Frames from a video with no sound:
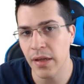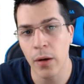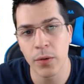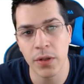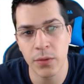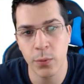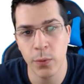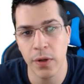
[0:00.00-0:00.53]
now
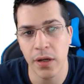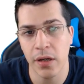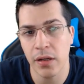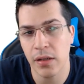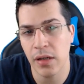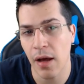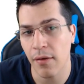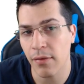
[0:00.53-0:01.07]
that we
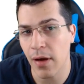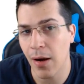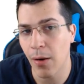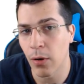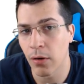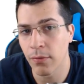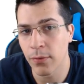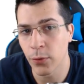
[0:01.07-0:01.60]
have
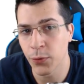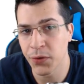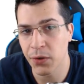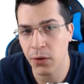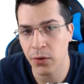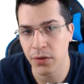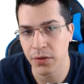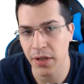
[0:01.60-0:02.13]
our
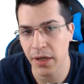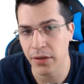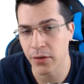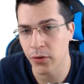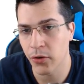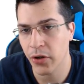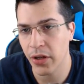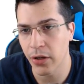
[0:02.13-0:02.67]
footer
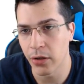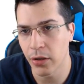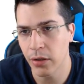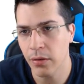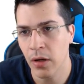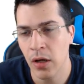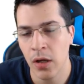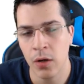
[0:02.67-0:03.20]
container
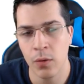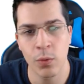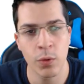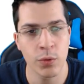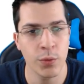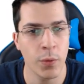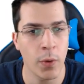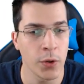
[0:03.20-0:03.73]
here, we
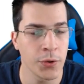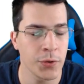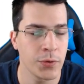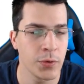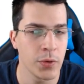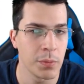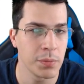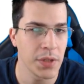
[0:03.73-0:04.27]
would want
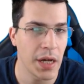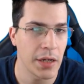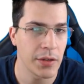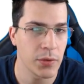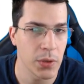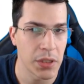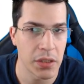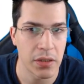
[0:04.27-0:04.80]
to apply
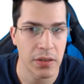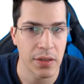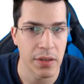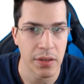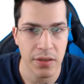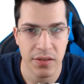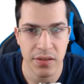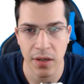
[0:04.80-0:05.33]
to it
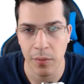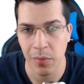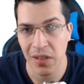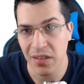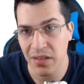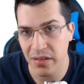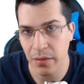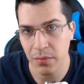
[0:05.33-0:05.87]
uh, some
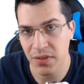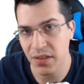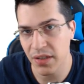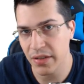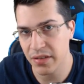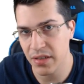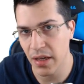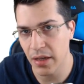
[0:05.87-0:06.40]
custom C
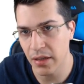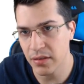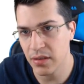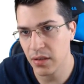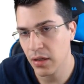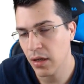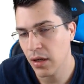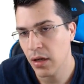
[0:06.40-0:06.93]
S
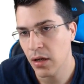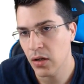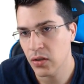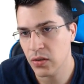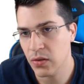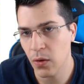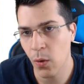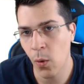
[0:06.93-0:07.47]
S.
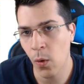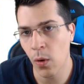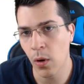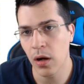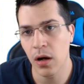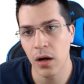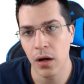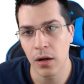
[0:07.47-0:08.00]
So
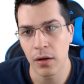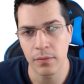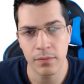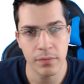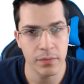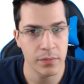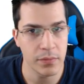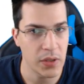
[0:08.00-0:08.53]
uh,
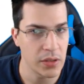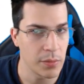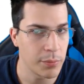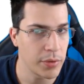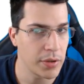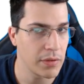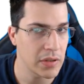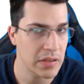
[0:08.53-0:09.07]
in the
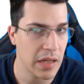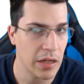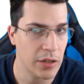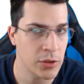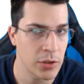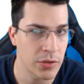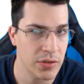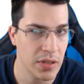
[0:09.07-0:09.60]
previous
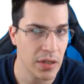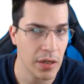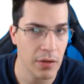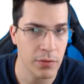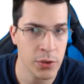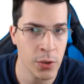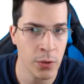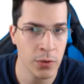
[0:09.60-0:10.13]
lectures I
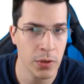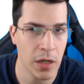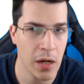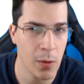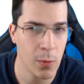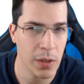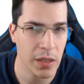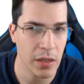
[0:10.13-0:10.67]
have showed you
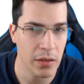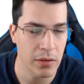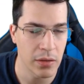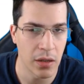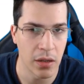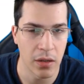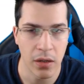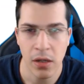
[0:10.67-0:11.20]
how we can
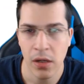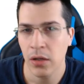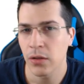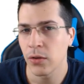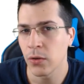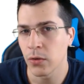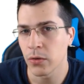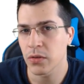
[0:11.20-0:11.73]
uh,
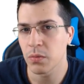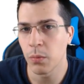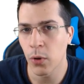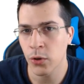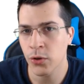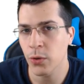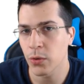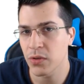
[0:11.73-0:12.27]
use
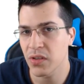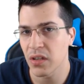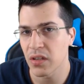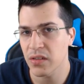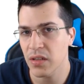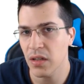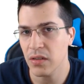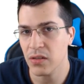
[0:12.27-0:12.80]
module C
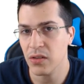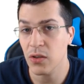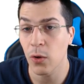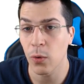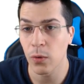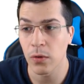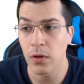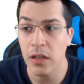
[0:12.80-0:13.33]
S S, so
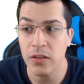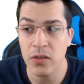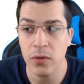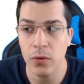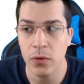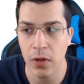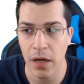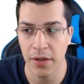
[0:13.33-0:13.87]
let's
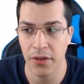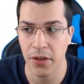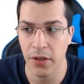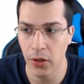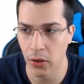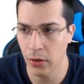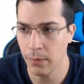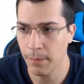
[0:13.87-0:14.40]
do that
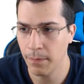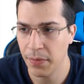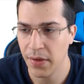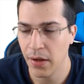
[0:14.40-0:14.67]
here.